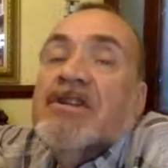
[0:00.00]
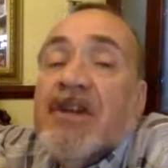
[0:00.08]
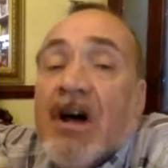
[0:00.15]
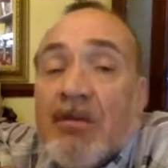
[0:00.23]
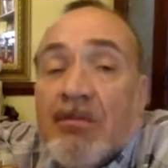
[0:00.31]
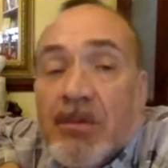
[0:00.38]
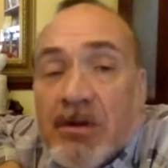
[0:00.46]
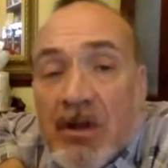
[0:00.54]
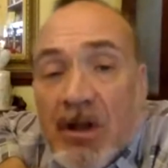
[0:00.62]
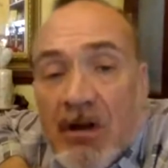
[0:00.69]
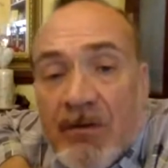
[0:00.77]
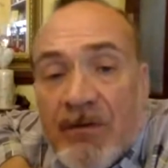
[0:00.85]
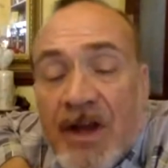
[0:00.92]

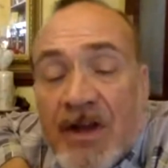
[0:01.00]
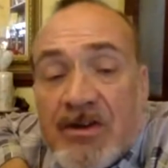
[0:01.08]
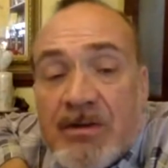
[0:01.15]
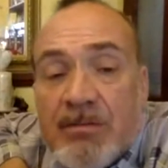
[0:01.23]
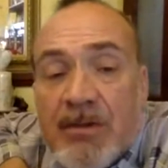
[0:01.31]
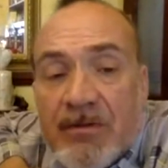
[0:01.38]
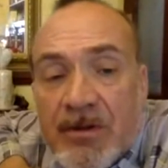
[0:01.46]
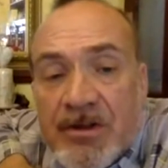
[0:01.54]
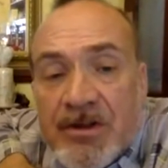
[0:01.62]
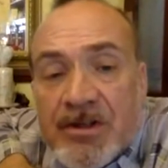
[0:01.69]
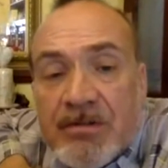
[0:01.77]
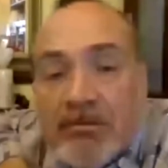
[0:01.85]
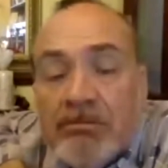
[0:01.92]
example of factory
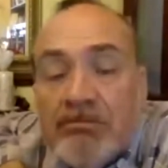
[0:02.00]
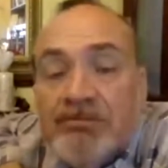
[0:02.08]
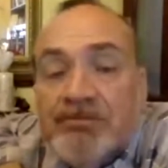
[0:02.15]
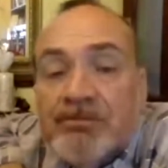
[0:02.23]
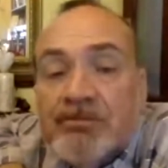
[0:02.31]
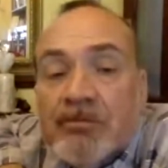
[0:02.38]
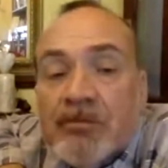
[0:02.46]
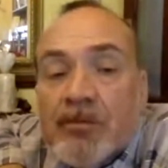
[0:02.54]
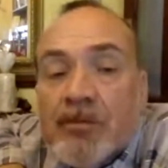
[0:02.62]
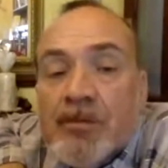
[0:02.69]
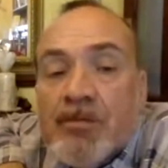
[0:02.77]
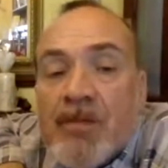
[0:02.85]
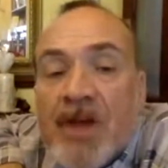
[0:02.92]
methods,
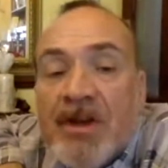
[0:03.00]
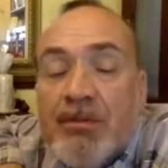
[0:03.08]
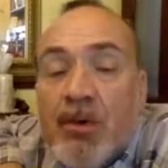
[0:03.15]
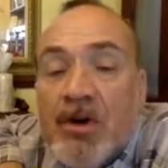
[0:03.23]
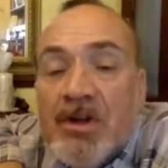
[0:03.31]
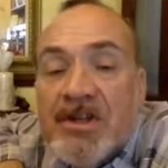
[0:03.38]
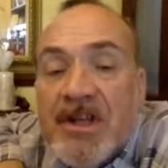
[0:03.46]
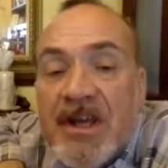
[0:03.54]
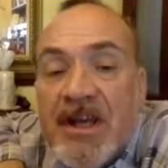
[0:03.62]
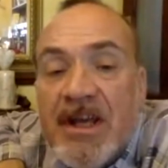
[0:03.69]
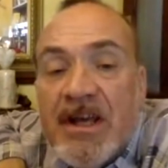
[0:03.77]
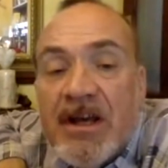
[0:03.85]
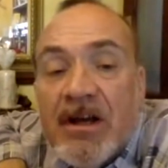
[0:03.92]
and the
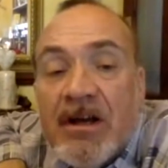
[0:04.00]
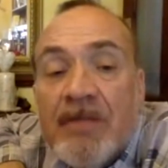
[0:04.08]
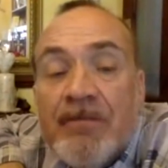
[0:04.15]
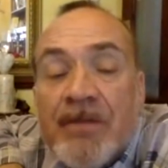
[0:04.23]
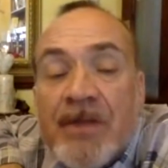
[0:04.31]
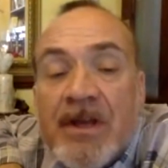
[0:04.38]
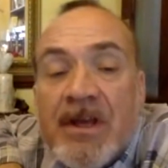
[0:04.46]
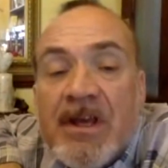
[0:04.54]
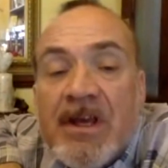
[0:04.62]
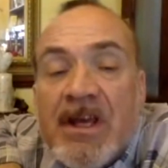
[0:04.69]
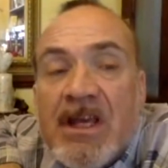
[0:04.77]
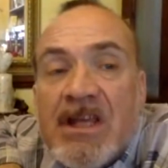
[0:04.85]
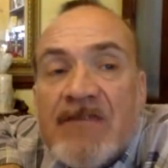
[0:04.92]
point here
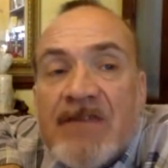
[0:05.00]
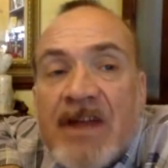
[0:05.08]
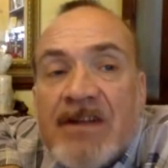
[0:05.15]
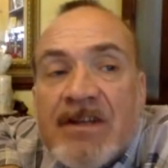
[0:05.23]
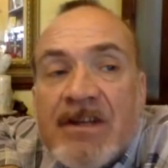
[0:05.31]
is